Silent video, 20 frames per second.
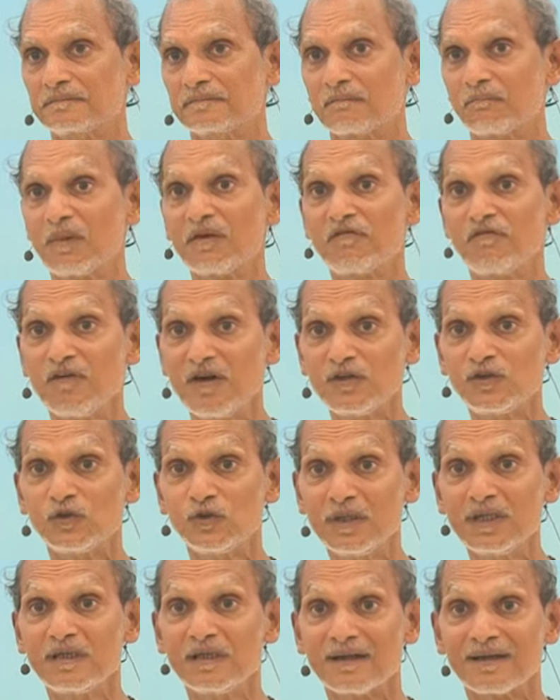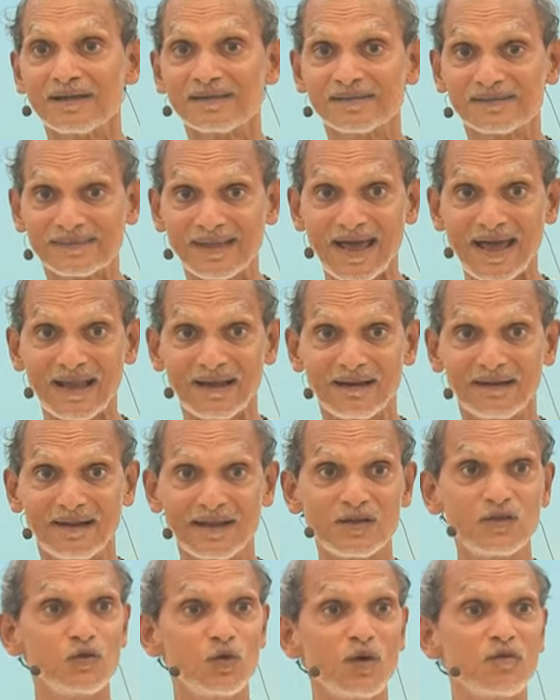But first, you need to understand
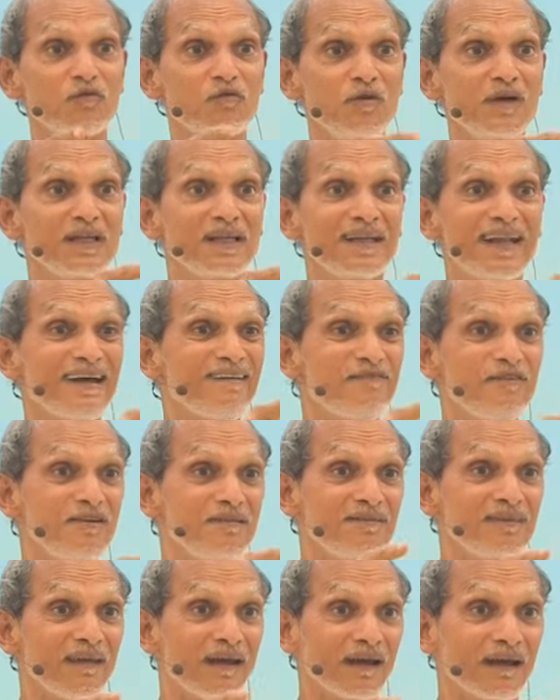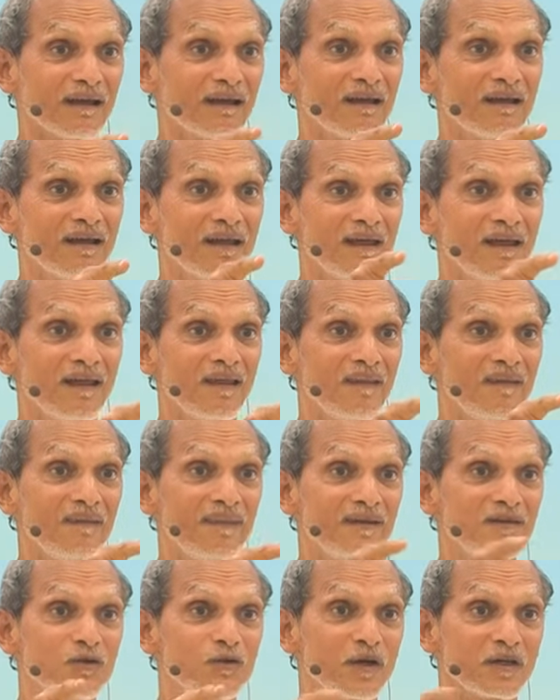that you have created everything
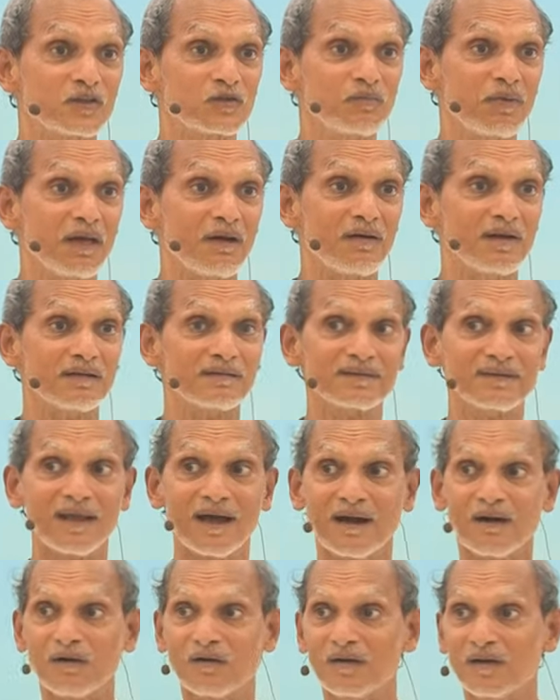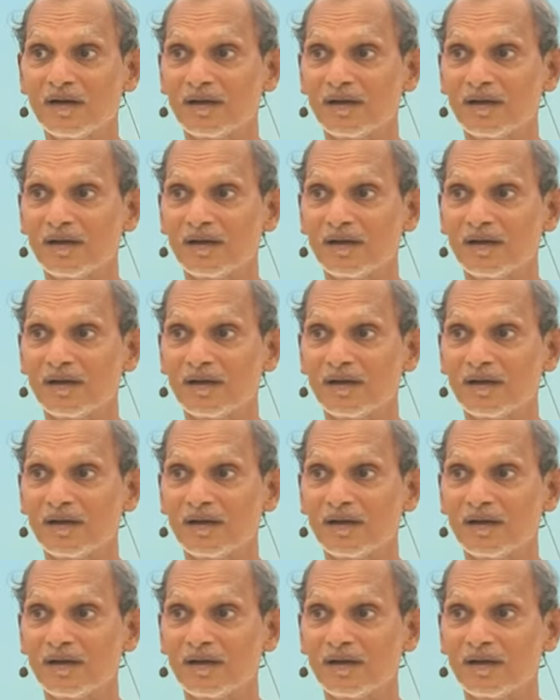that you experience now.